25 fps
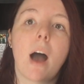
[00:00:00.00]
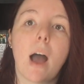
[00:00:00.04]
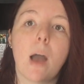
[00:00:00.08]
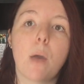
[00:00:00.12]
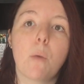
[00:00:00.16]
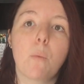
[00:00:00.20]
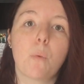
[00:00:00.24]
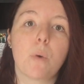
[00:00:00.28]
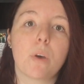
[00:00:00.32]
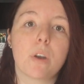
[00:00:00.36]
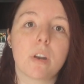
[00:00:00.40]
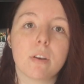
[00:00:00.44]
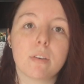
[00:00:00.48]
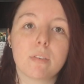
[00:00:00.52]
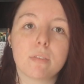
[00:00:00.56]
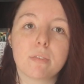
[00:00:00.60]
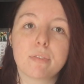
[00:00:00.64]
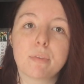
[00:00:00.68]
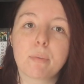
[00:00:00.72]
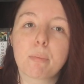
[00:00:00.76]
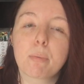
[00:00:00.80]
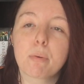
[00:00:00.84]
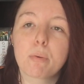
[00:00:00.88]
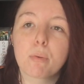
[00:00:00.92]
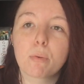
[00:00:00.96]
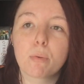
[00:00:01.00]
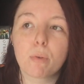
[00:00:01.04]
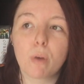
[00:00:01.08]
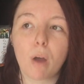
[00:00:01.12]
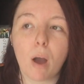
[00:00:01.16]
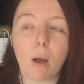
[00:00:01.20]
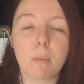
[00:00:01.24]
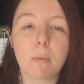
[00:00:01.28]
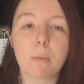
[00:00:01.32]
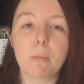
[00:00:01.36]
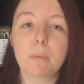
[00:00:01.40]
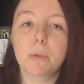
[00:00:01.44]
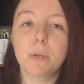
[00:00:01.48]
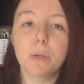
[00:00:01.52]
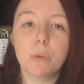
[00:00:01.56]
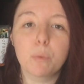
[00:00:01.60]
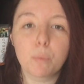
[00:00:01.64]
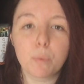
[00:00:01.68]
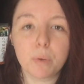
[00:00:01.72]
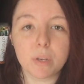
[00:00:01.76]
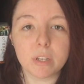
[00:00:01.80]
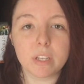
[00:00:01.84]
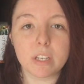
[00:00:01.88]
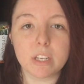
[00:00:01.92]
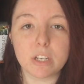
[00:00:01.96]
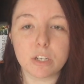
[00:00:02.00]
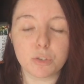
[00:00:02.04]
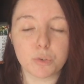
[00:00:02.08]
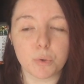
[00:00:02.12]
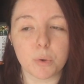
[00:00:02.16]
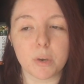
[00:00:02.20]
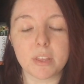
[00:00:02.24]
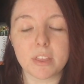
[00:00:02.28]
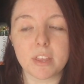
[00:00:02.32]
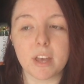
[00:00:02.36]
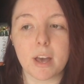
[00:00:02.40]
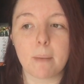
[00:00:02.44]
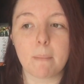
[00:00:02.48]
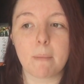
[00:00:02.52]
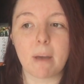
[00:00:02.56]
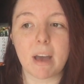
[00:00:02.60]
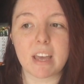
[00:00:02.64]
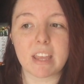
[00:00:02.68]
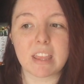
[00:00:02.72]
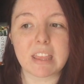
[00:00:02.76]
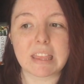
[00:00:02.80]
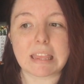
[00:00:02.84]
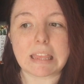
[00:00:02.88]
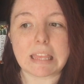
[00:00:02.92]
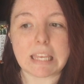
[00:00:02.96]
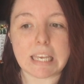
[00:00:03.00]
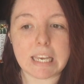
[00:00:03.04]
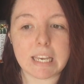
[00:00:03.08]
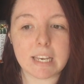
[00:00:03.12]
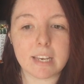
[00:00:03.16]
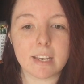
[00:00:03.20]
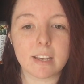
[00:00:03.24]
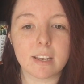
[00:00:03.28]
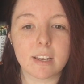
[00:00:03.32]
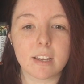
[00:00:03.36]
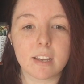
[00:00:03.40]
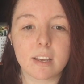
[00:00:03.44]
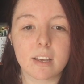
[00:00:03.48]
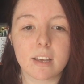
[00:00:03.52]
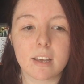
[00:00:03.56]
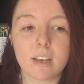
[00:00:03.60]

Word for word: I would have probably really enjoyed them. I think